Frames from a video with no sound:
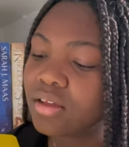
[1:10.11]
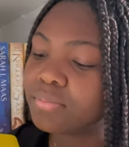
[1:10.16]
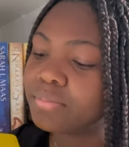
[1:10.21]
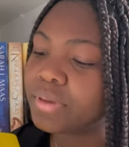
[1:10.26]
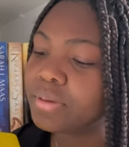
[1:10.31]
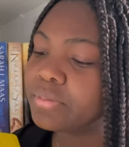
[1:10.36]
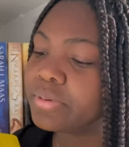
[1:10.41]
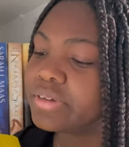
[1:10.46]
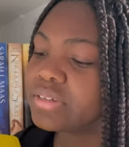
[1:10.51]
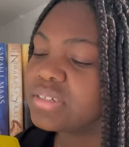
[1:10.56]

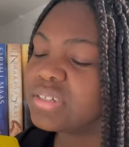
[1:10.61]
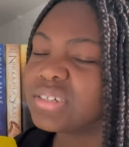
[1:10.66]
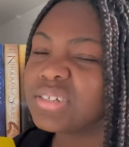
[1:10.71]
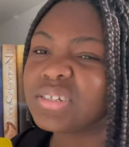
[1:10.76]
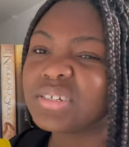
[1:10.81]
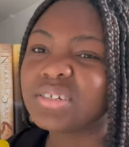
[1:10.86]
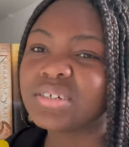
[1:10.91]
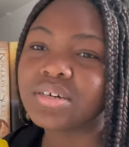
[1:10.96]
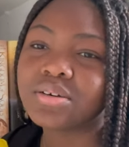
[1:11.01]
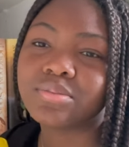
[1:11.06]
maybe
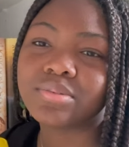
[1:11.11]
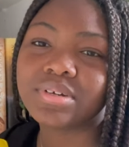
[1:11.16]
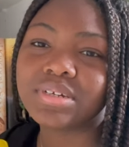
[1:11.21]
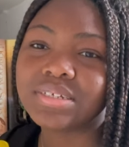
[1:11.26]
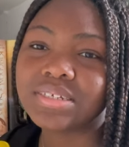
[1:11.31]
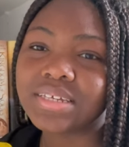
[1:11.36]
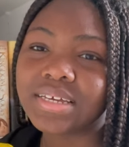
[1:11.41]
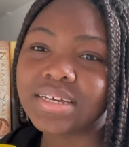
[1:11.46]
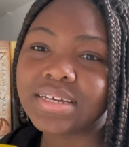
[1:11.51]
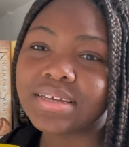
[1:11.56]
until I want to
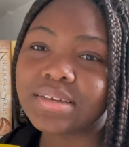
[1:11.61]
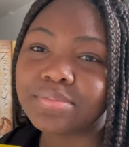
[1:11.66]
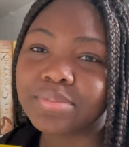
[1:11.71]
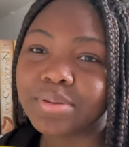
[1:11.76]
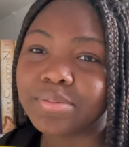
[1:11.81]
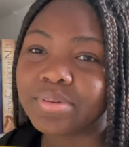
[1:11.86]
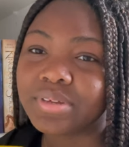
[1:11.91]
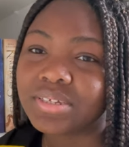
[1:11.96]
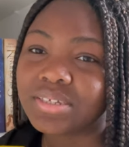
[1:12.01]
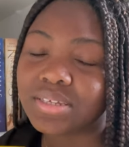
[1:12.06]
say
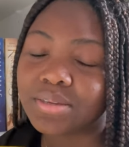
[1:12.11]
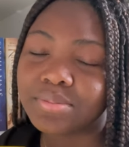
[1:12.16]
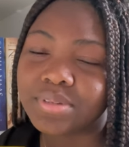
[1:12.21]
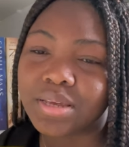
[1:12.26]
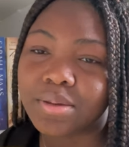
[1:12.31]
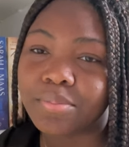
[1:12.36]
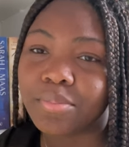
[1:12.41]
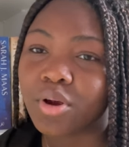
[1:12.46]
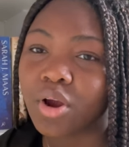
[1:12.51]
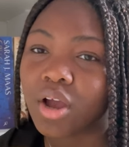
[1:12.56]
maybe
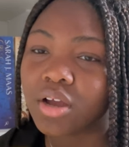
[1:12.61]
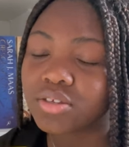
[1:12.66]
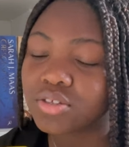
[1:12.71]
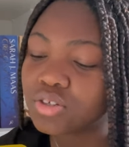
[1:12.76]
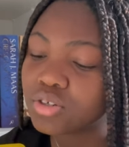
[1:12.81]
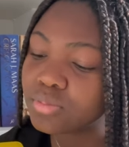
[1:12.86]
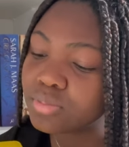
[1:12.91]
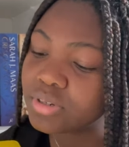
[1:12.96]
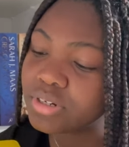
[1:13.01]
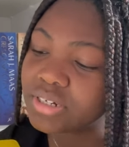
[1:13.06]
September,
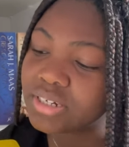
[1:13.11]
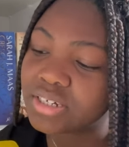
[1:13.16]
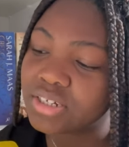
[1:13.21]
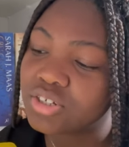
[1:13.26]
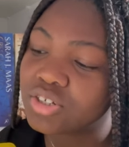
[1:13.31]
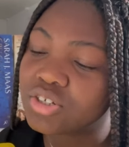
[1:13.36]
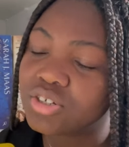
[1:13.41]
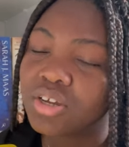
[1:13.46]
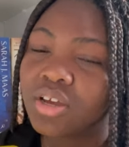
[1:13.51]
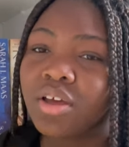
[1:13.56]

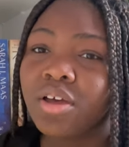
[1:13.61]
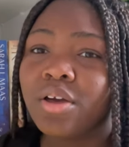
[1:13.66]
October-ish